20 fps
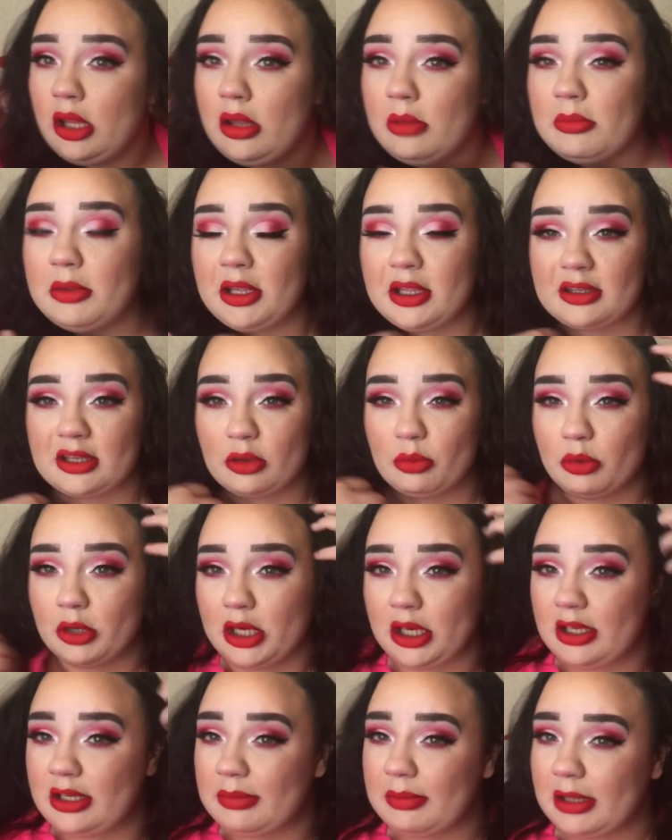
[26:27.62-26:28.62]
Because I want
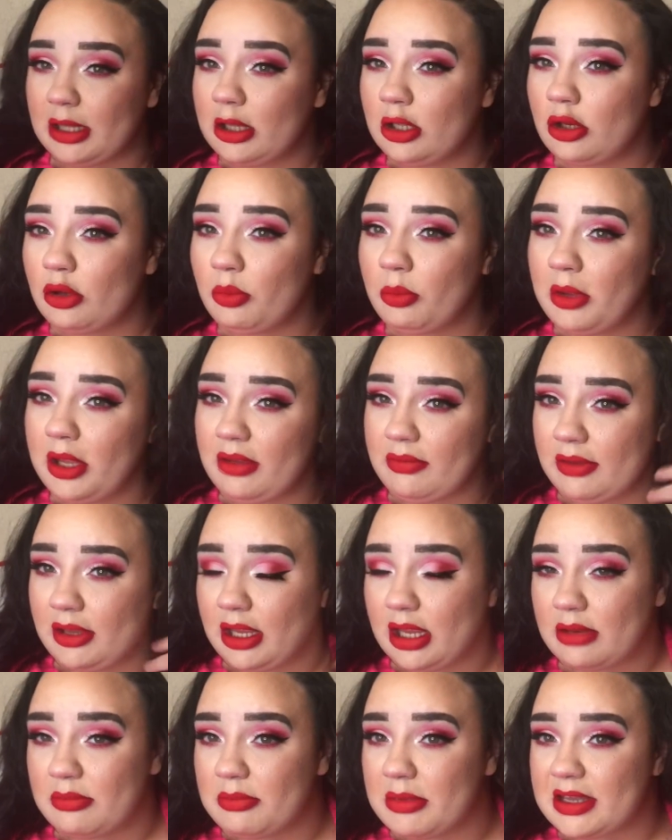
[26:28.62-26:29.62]
it to be a little wavy
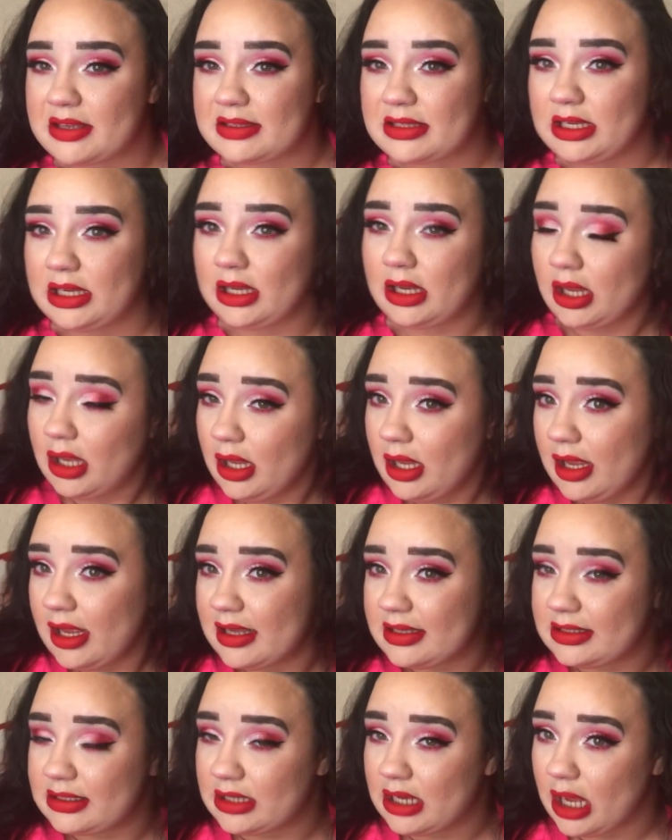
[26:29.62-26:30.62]
and messy,
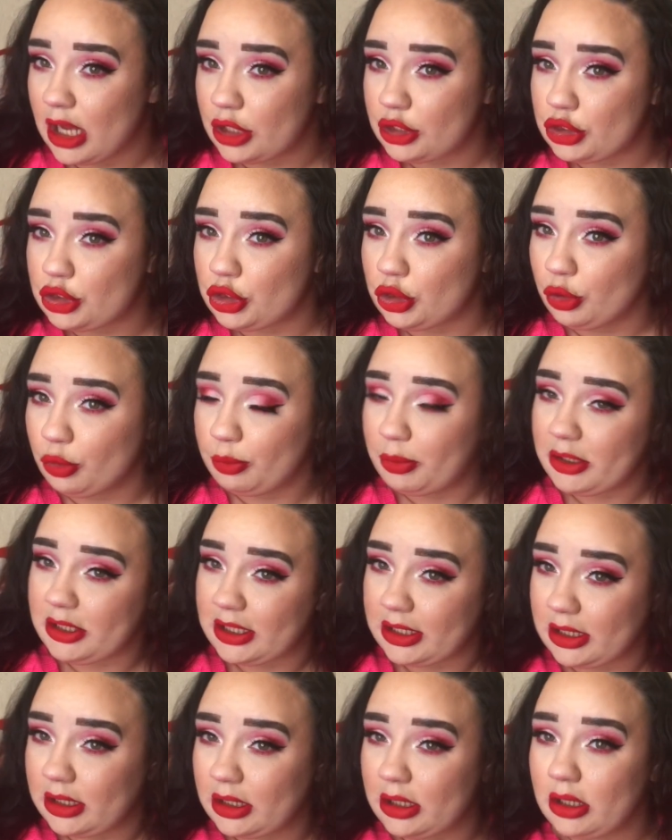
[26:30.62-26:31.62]
it's not too
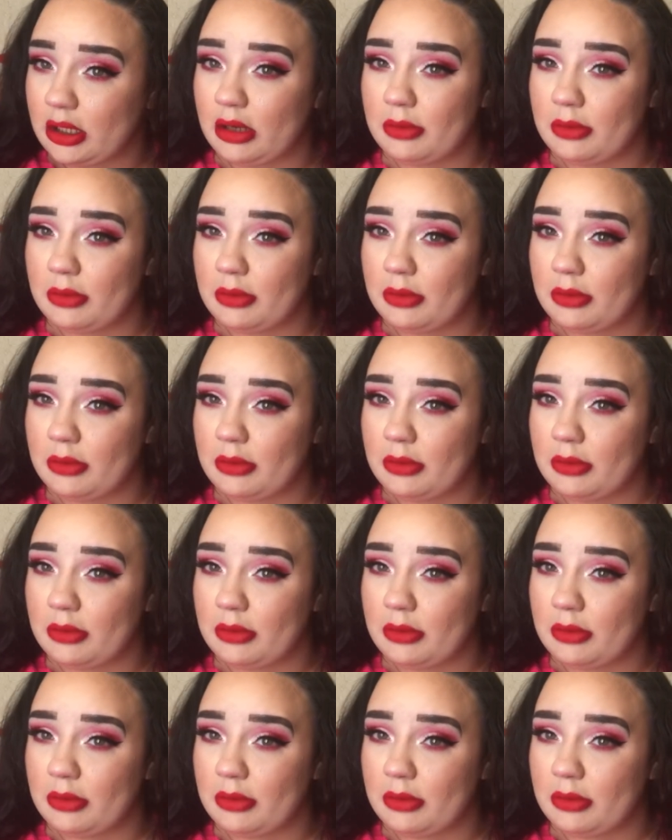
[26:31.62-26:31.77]
particular.